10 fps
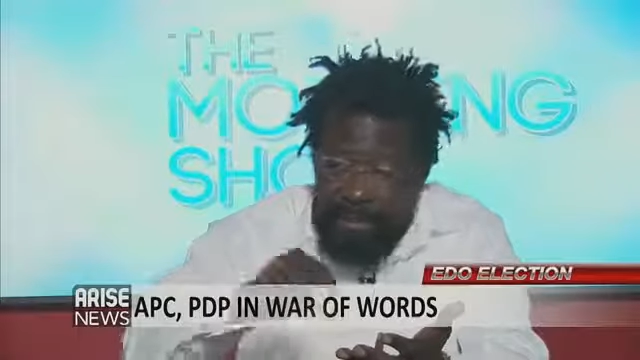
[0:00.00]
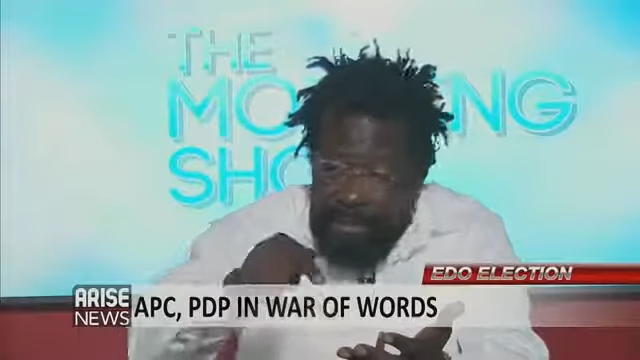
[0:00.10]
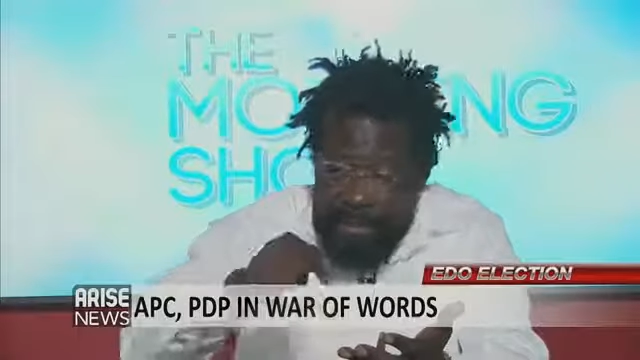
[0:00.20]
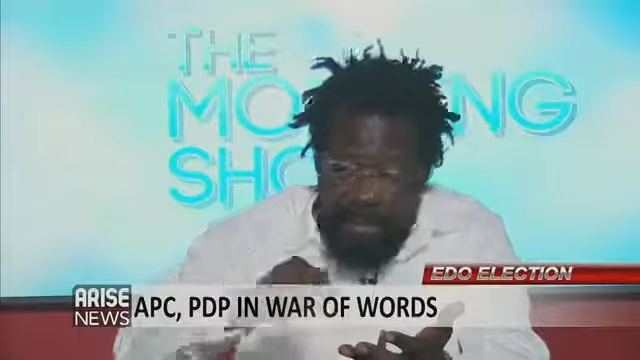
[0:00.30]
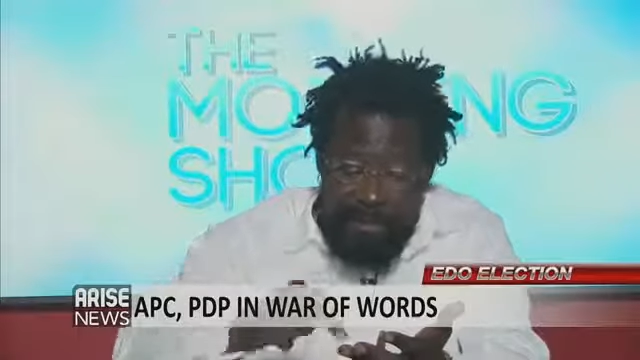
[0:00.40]

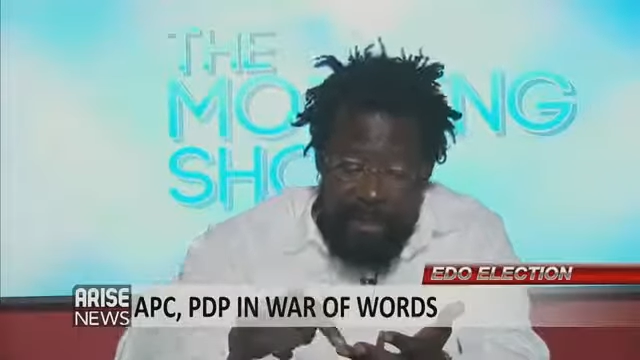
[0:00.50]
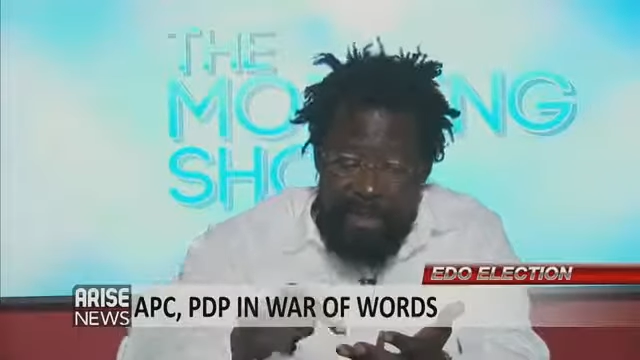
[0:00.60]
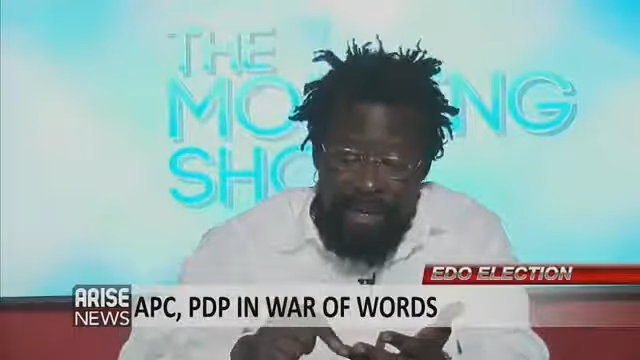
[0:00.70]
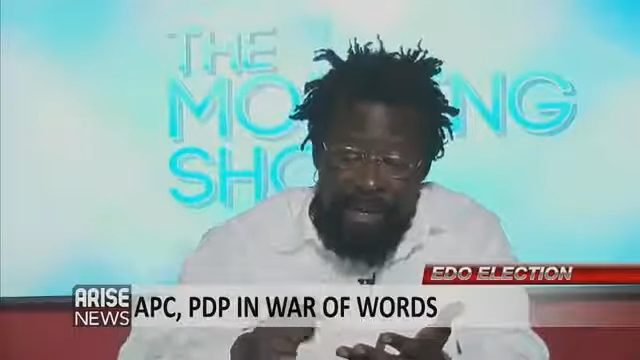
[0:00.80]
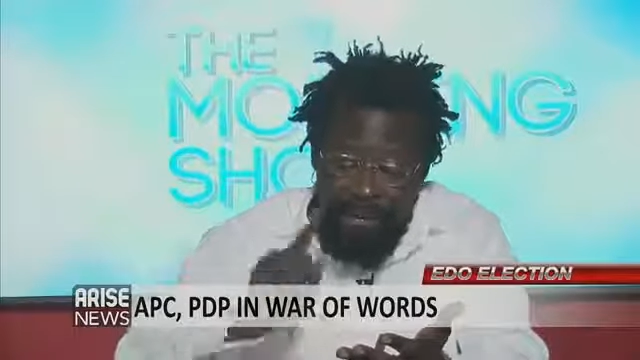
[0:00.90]
interviewing
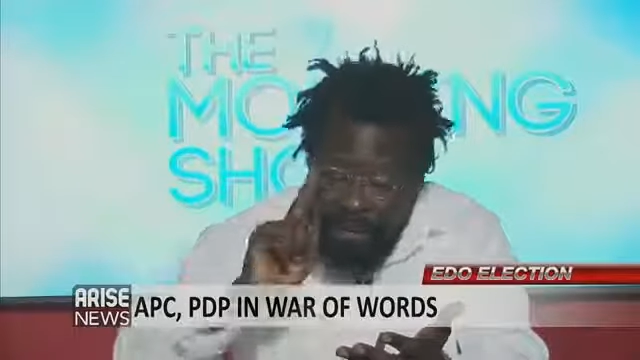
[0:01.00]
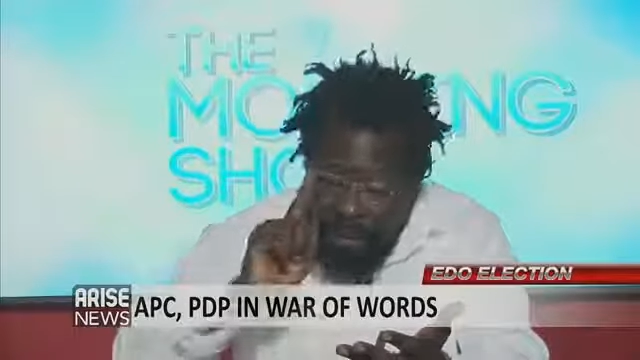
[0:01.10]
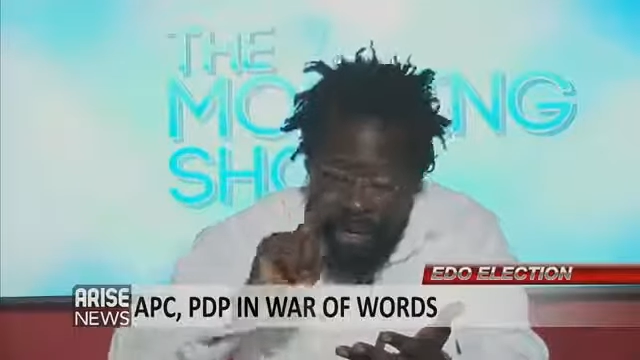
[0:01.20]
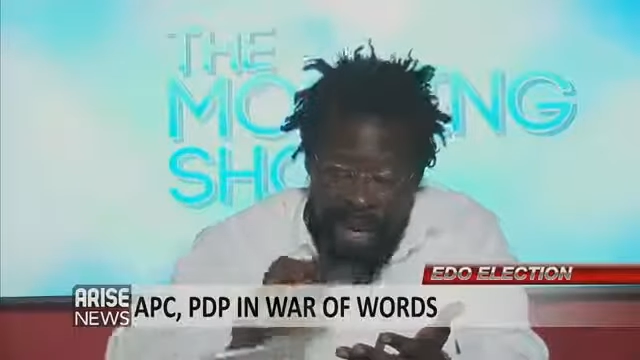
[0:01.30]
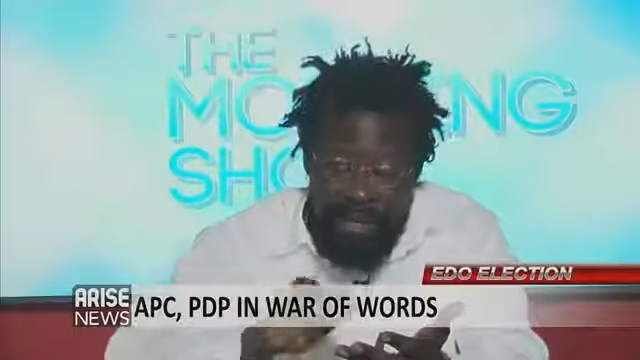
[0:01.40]
me this
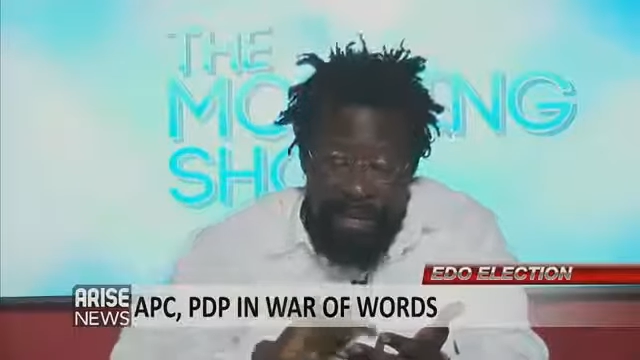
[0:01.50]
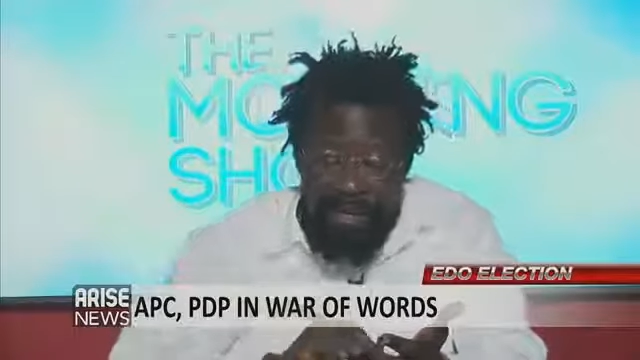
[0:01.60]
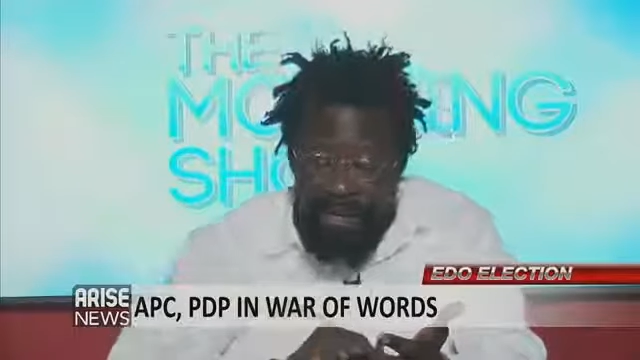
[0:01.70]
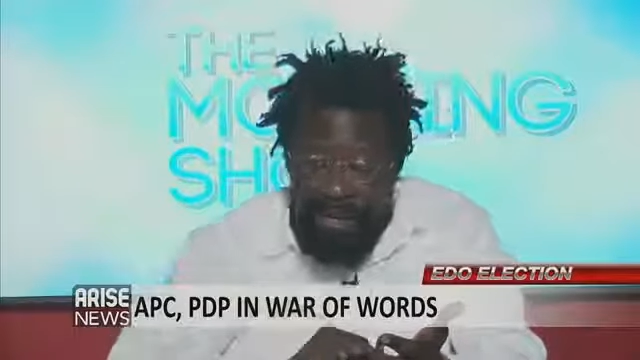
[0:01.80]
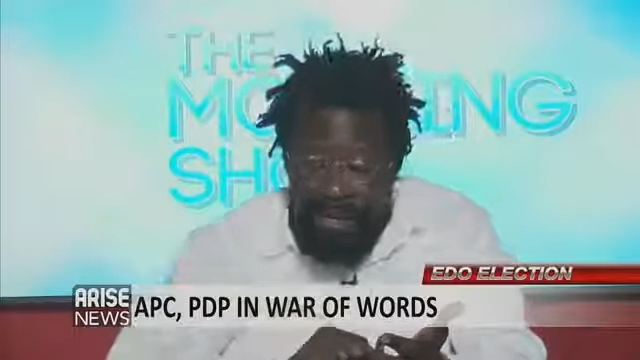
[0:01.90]
morning, I dare
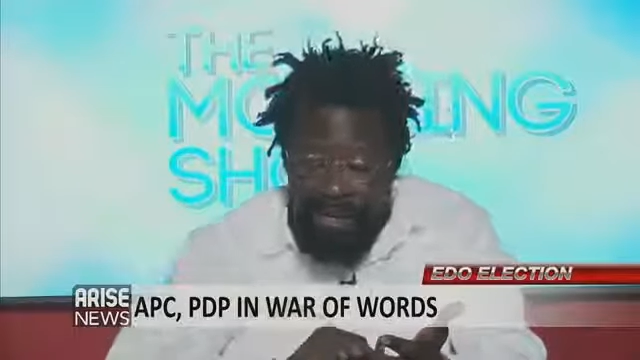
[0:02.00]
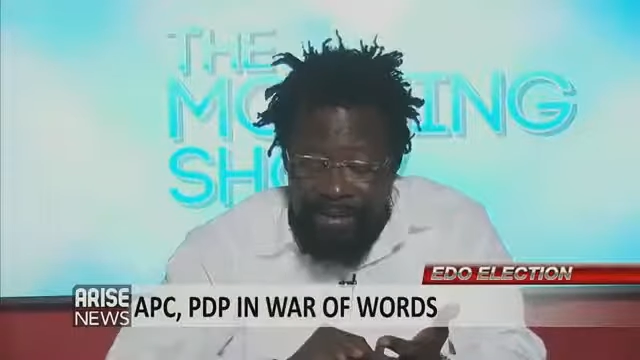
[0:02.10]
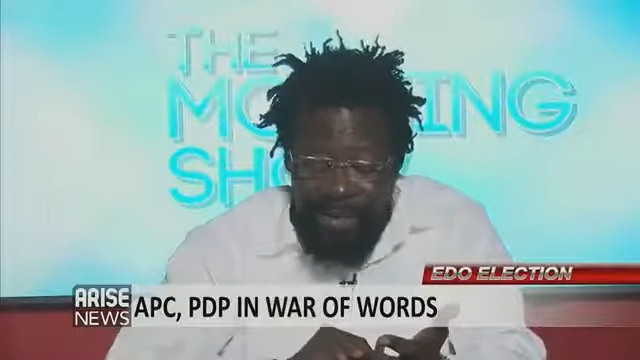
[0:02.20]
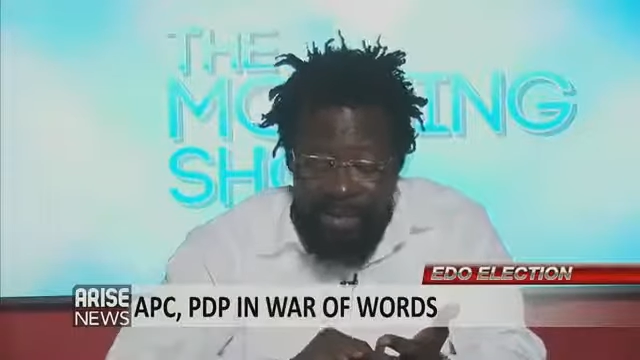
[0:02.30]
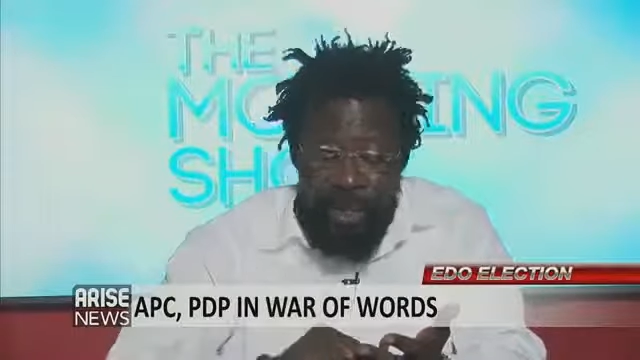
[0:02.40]
say this,